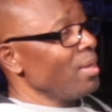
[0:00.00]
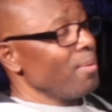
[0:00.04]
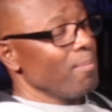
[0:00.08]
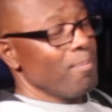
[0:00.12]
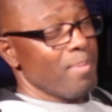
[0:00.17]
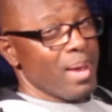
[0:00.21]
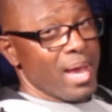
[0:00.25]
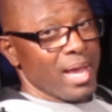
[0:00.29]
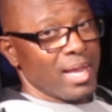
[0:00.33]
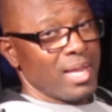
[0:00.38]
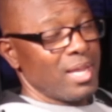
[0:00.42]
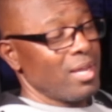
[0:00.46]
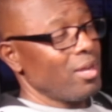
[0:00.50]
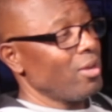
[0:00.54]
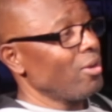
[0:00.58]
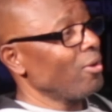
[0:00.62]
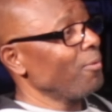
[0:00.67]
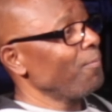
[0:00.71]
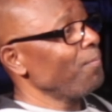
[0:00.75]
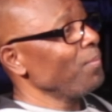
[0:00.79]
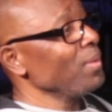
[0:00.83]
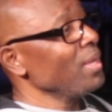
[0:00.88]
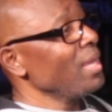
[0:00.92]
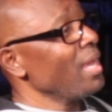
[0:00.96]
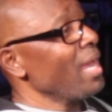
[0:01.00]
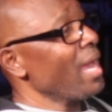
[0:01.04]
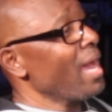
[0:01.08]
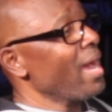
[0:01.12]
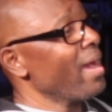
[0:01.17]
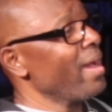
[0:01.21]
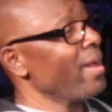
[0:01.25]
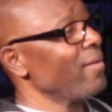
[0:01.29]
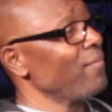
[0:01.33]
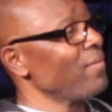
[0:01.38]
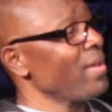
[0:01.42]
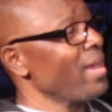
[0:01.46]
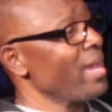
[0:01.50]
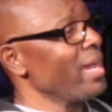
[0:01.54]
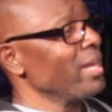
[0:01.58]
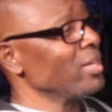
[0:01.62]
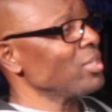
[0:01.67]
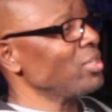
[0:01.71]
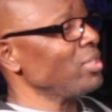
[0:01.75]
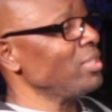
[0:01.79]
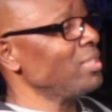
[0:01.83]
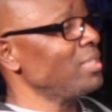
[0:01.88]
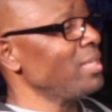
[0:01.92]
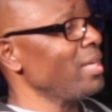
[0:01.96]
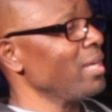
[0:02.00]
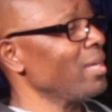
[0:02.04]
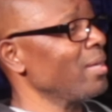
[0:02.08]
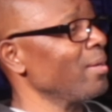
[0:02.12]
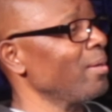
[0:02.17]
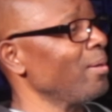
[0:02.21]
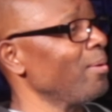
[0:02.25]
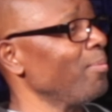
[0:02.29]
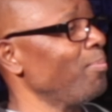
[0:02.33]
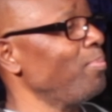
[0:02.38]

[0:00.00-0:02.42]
back here. I've actually taken a